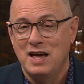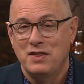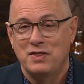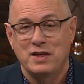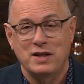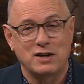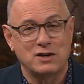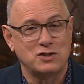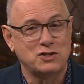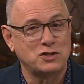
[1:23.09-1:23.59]

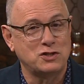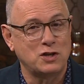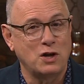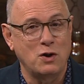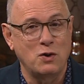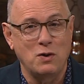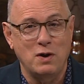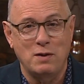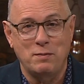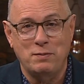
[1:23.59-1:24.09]
that are
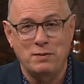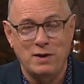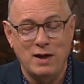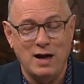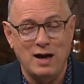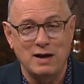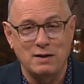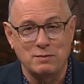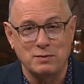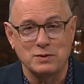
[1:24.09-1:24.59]
so
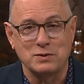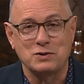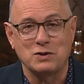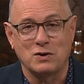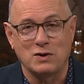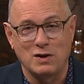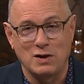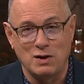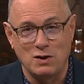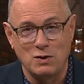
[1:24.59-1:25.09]
applicable to
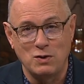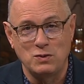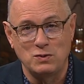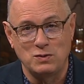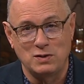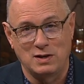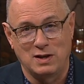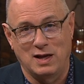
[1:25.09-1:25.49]
our own